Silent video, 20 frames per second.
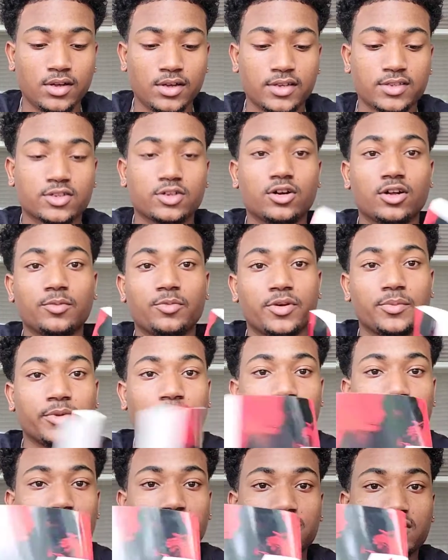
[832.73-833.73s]
It's called pretty
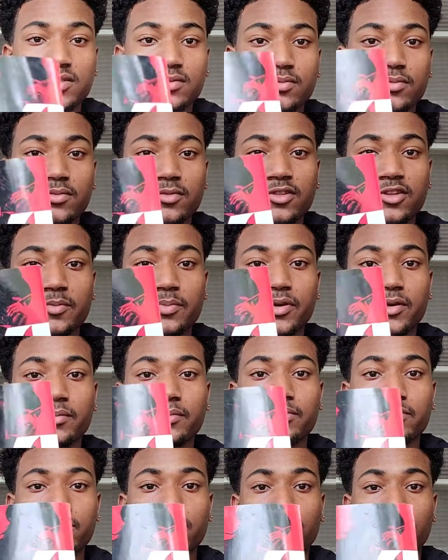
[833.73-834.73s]
much just The
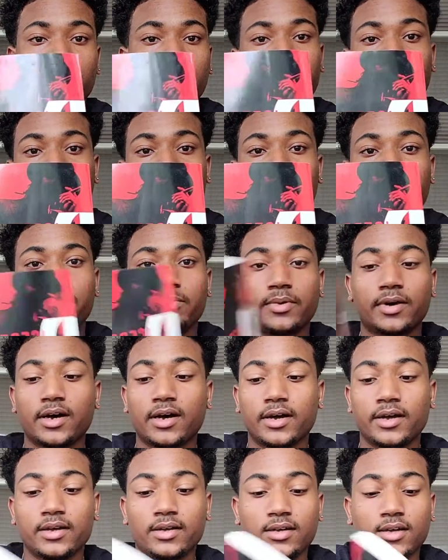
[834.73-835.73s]
Pimp
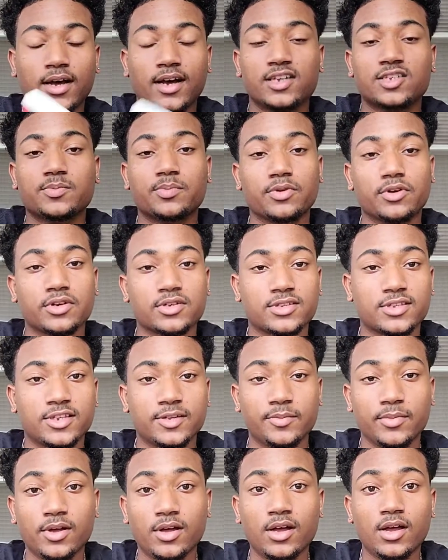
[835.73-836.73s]
by Iceberg
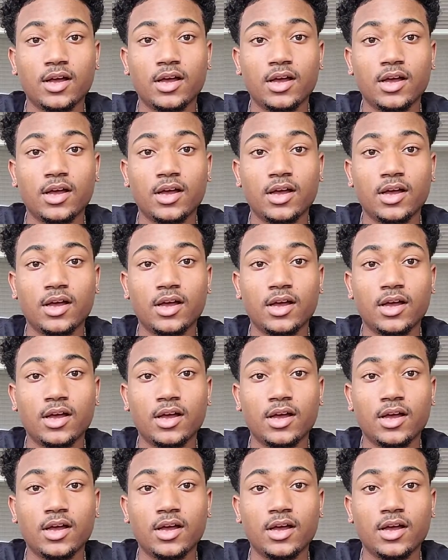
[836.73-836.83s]
Slim,